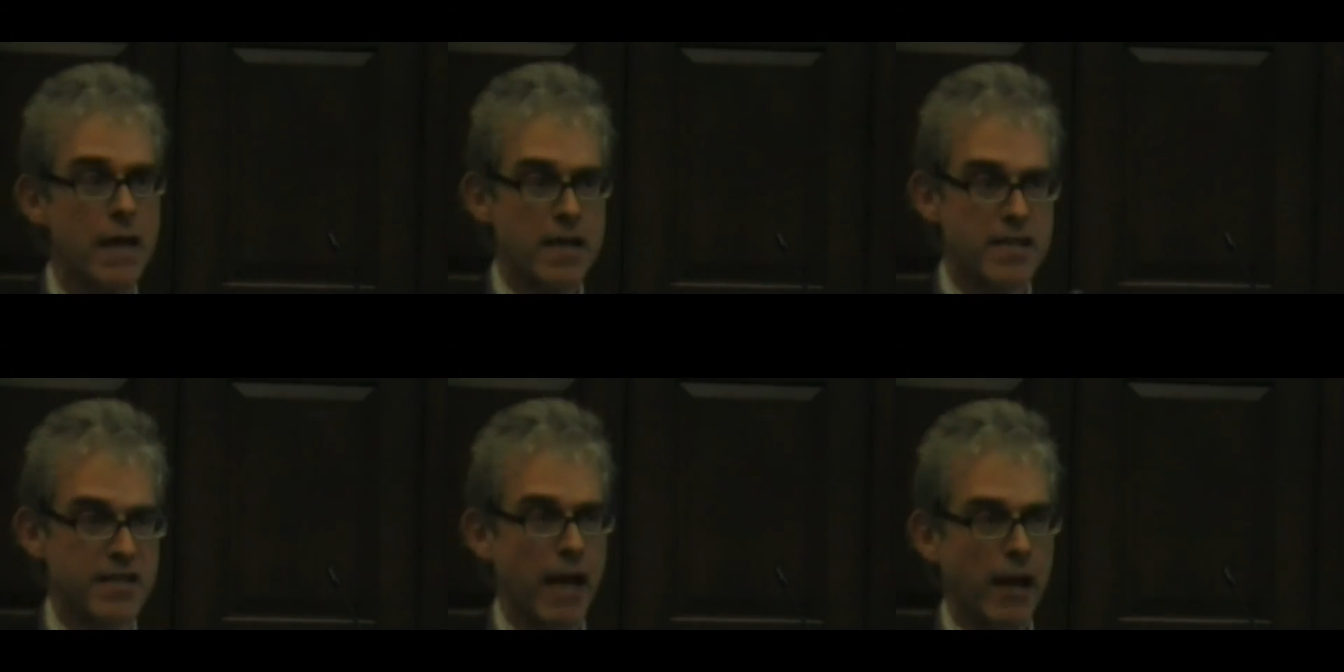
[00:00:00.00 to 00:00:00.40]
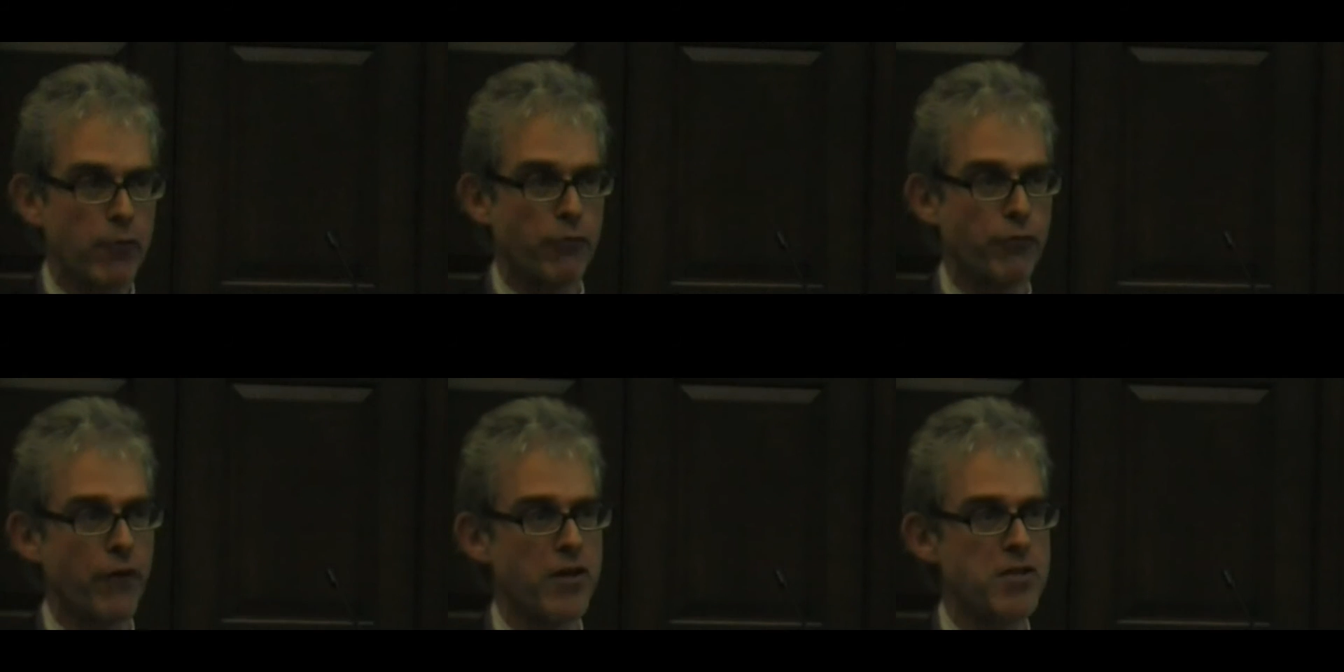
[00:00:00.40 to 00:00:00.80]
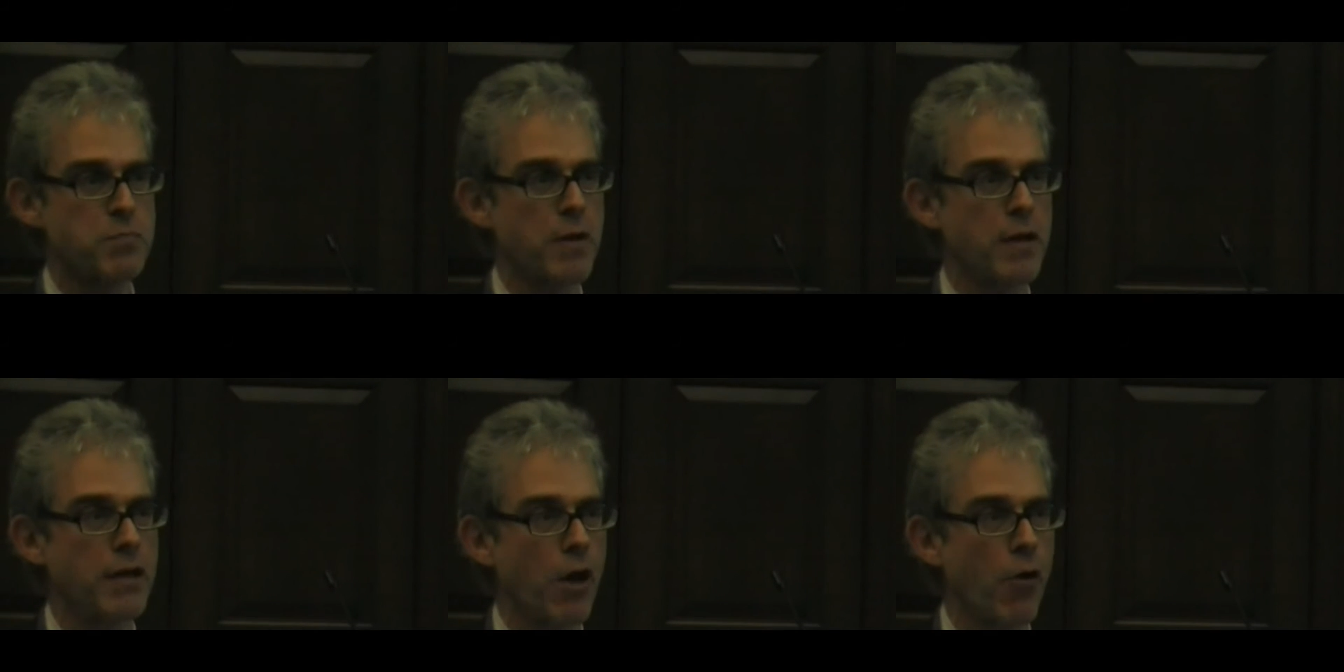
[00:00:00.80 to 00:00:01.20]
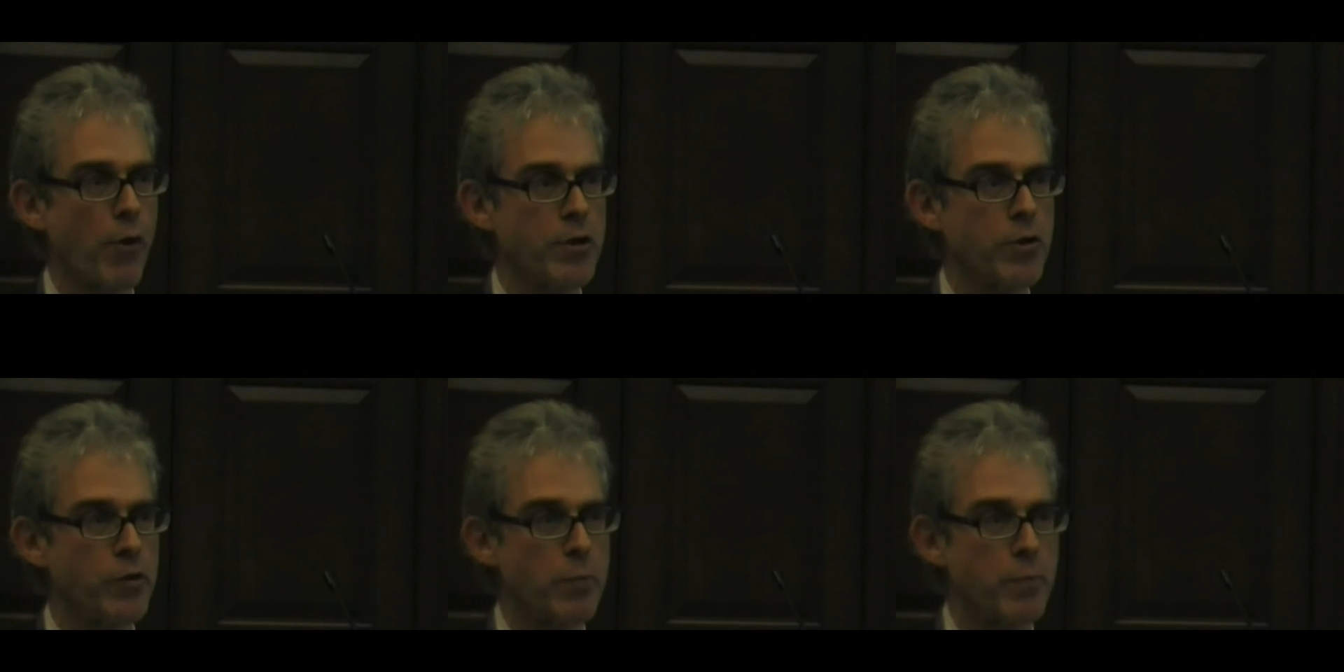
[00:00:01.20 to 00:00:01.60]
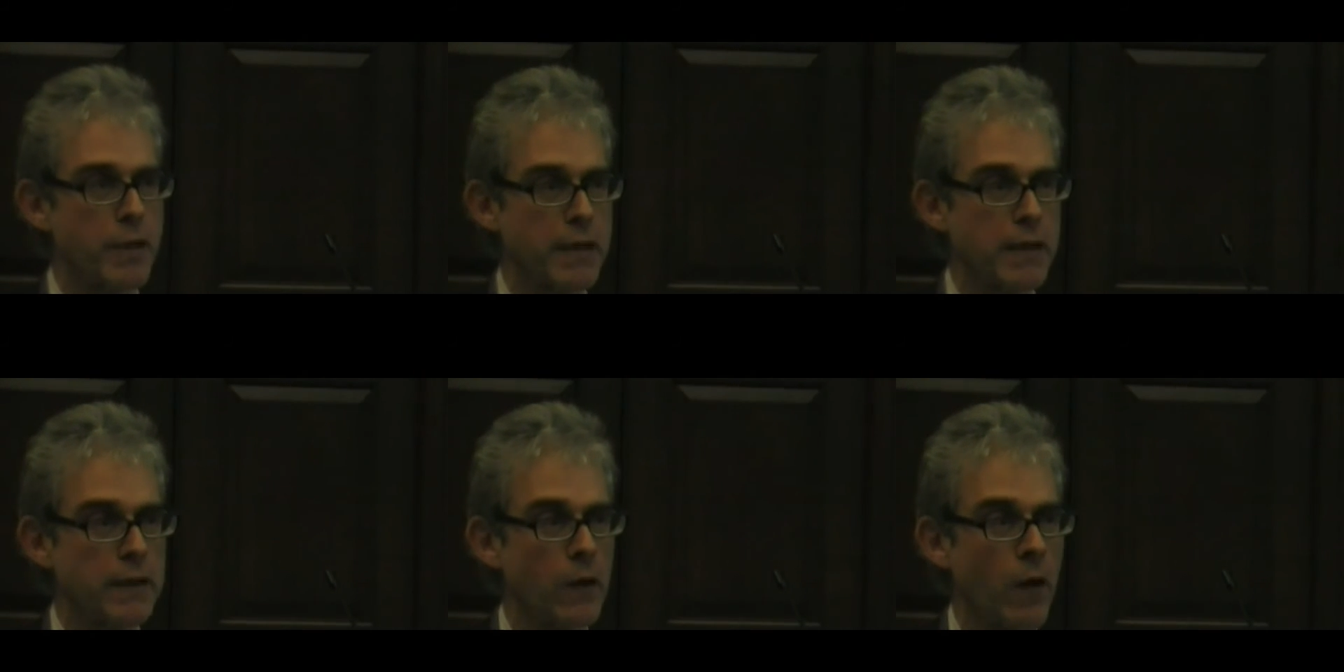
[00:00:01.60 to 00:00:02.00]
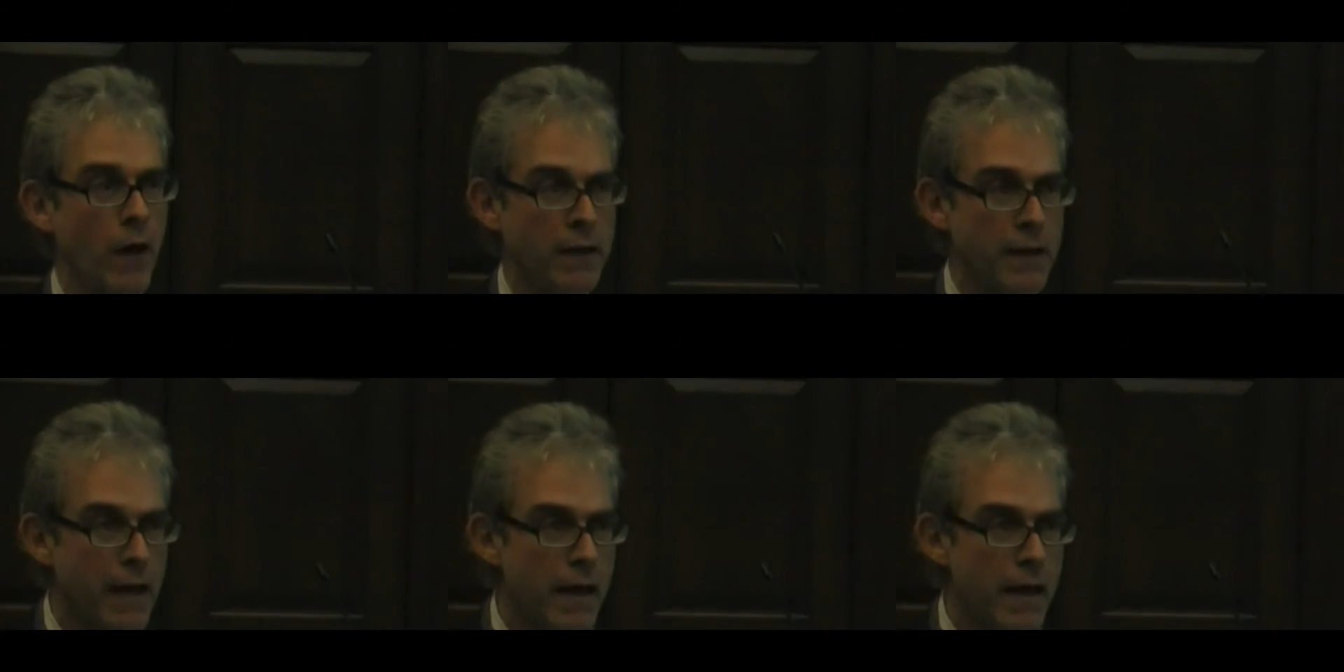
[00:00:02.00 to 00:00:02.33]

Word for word: Sacrifice by going on the picket line.